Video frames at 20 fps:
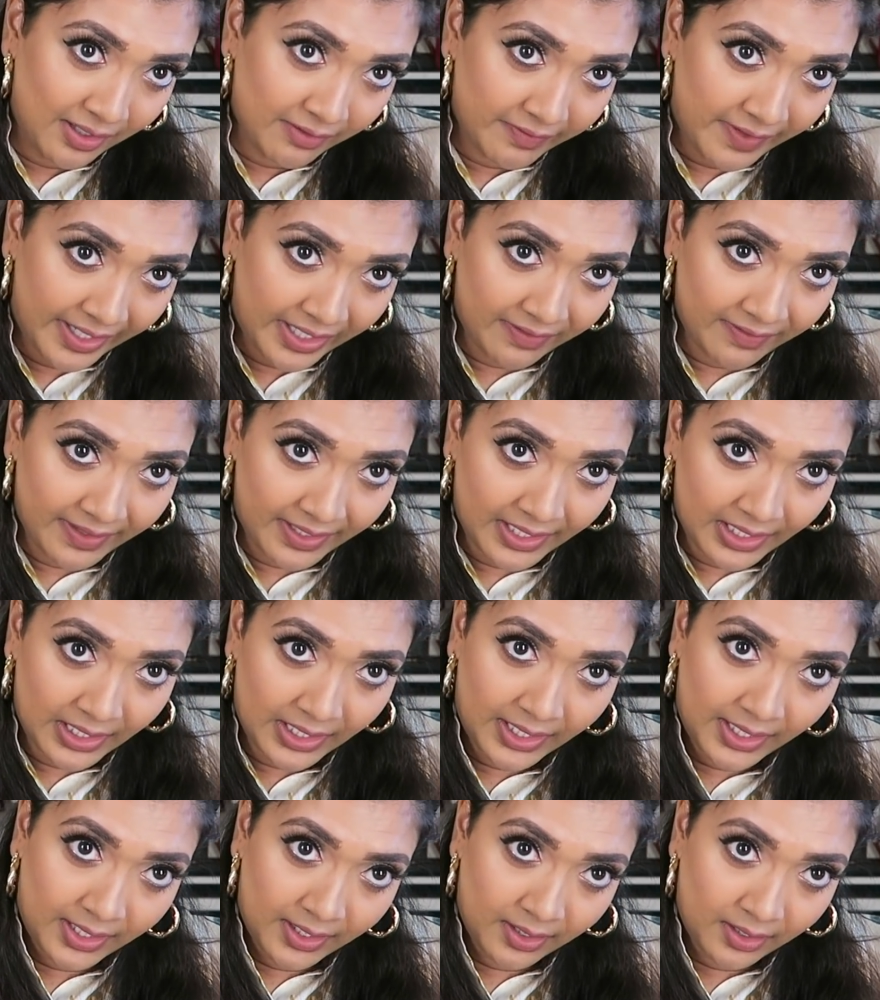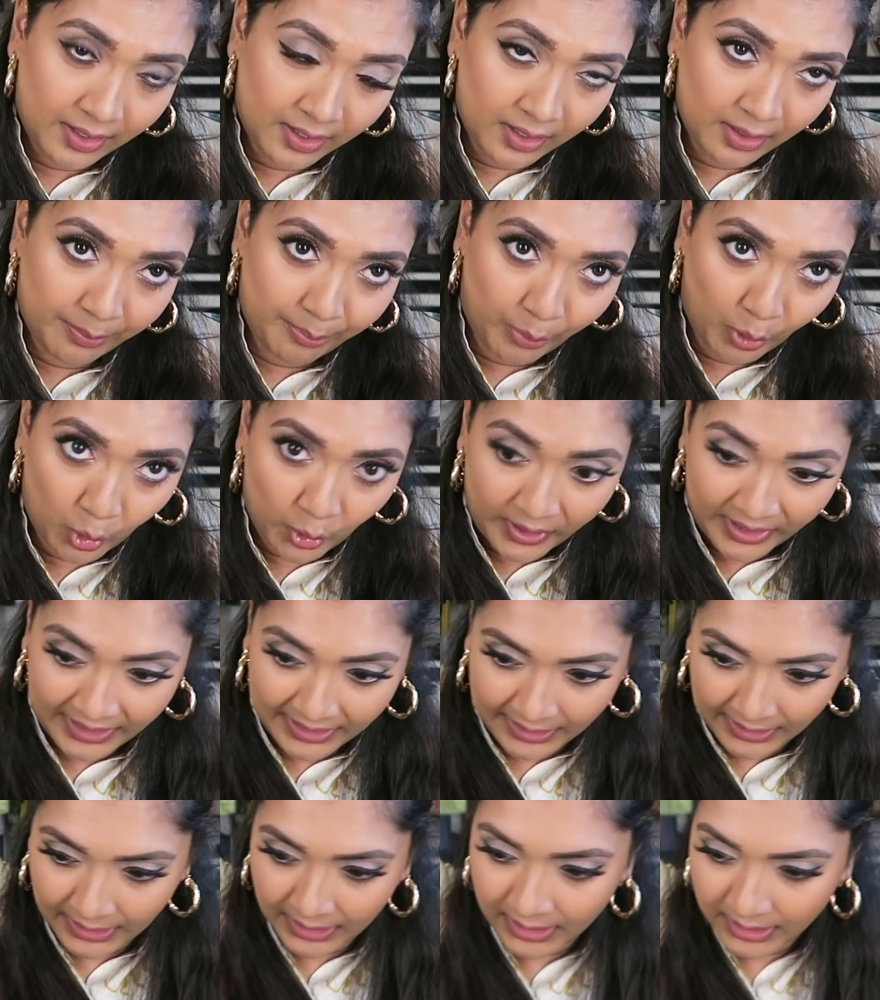Badivale in
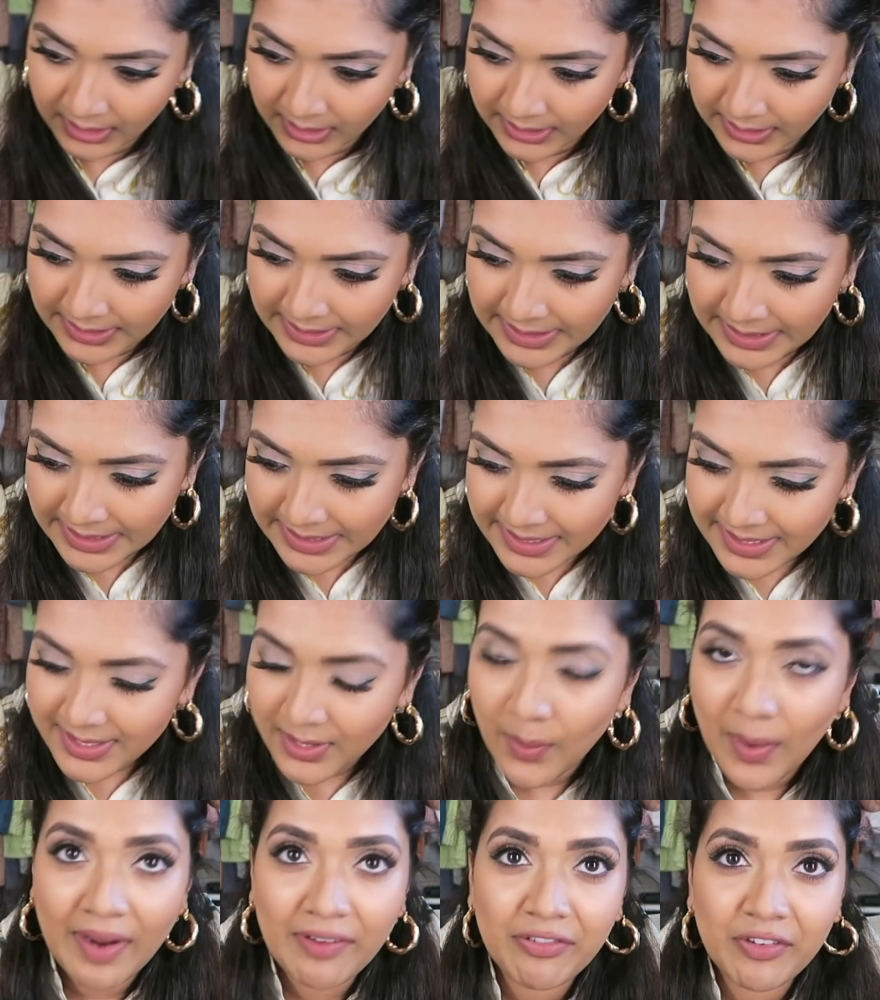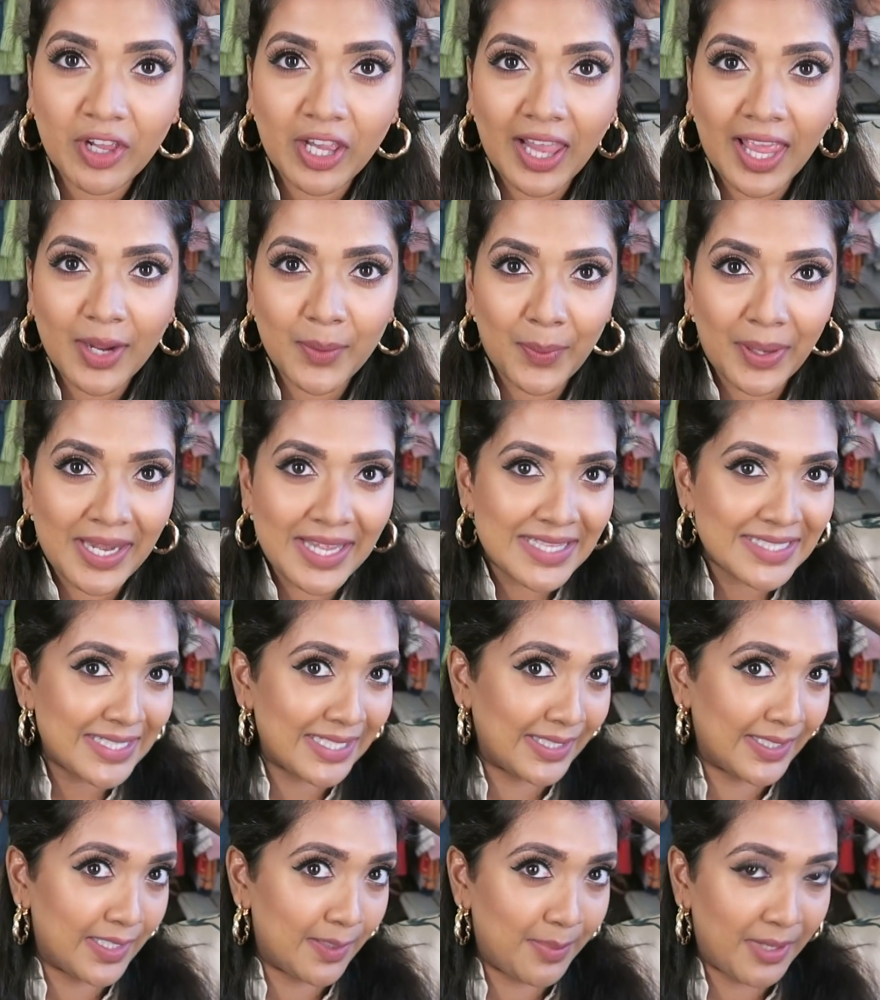Porkiri. So I feel like when it's
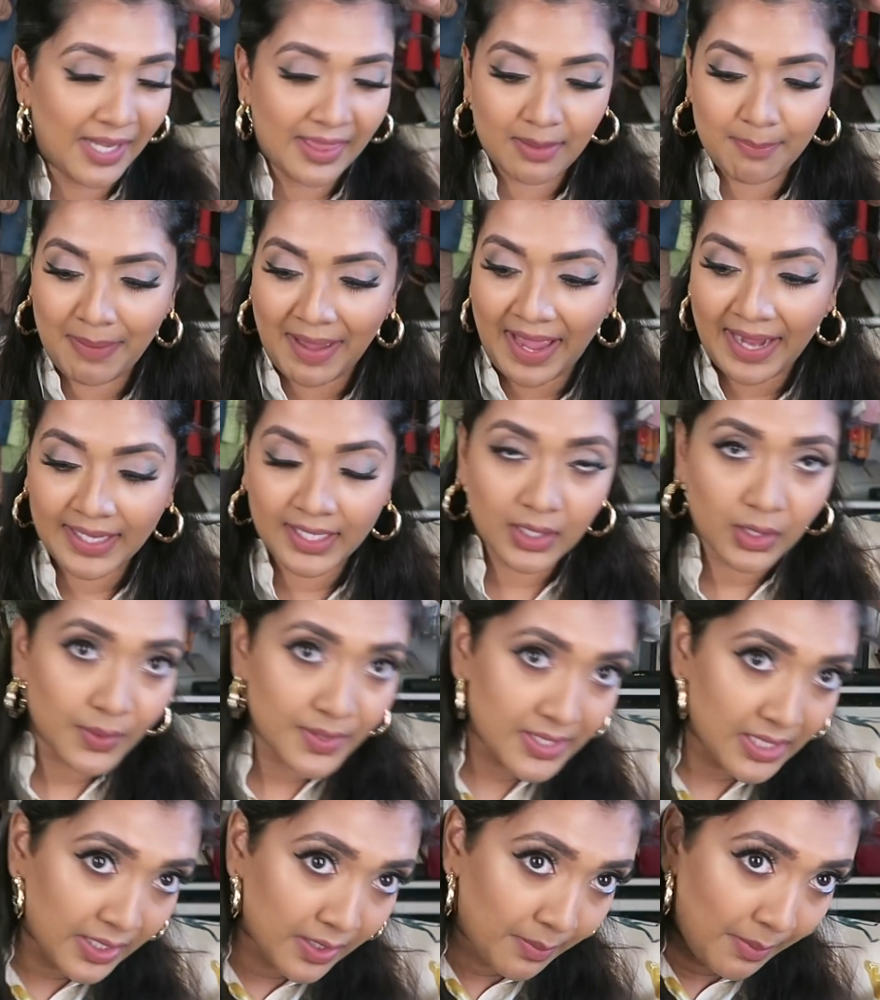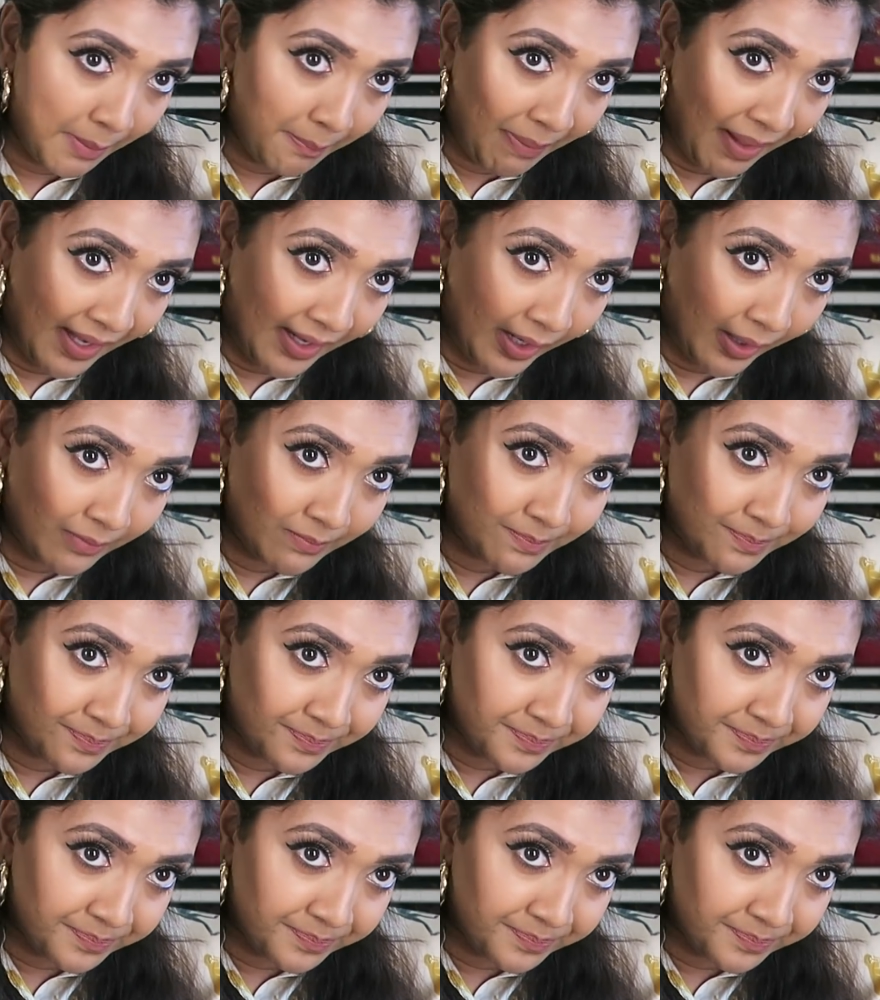a little bit at the back, it looks a little bit better.